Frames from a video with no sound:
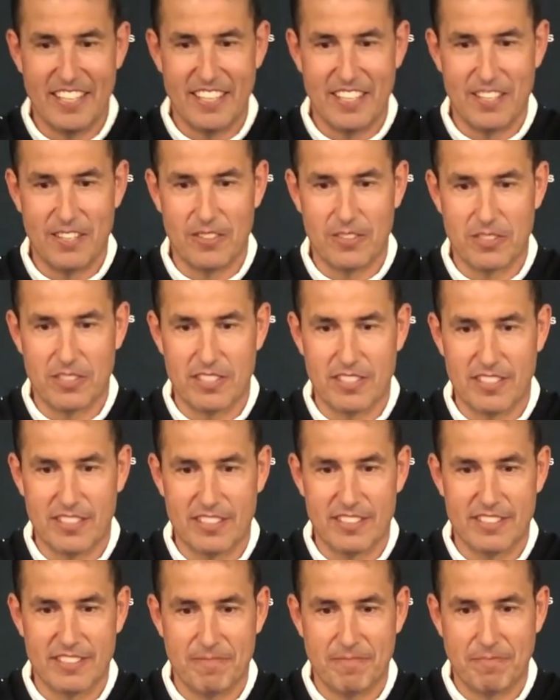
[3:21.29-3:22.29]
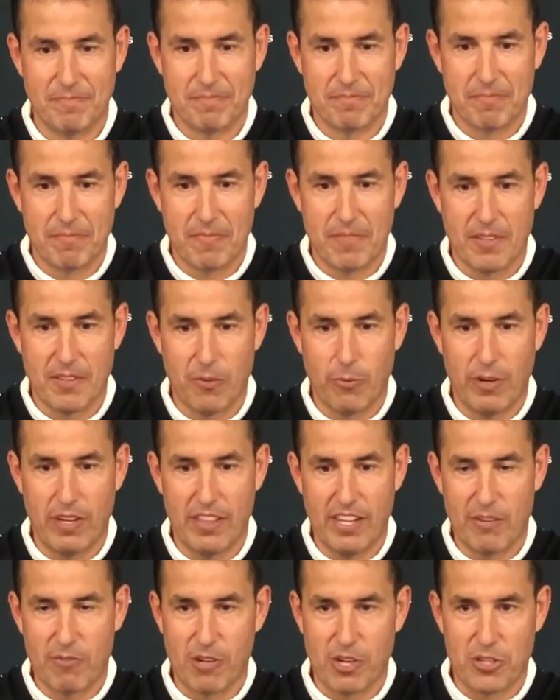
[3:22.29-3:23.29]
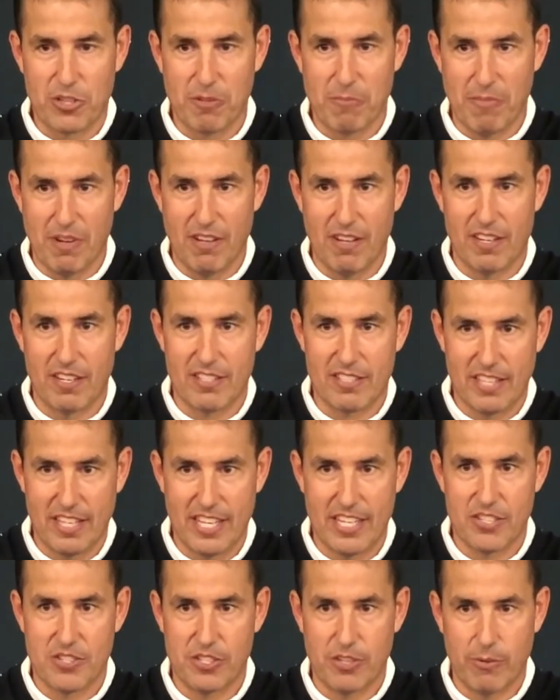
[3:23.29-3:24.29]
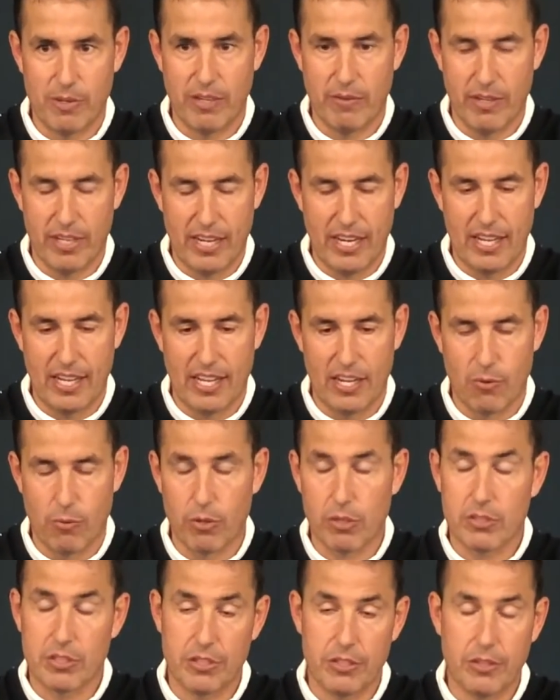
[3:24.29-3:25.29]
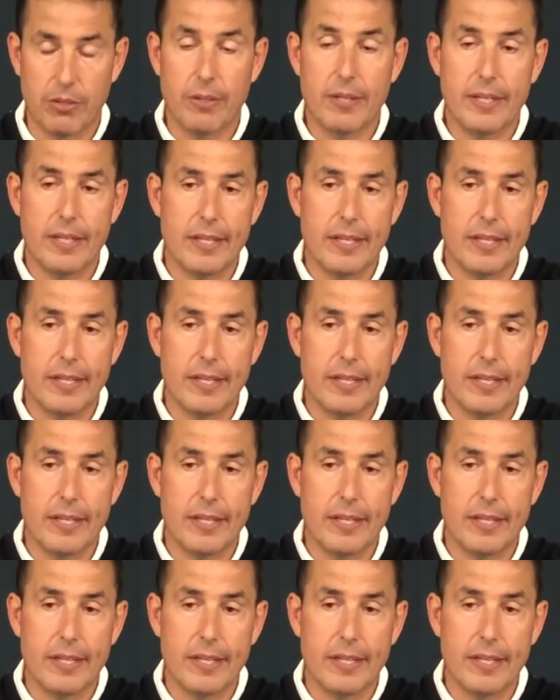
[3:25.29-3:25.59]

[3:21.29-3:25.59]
the way they rushed the ball on us last year, we got a lot of work to do.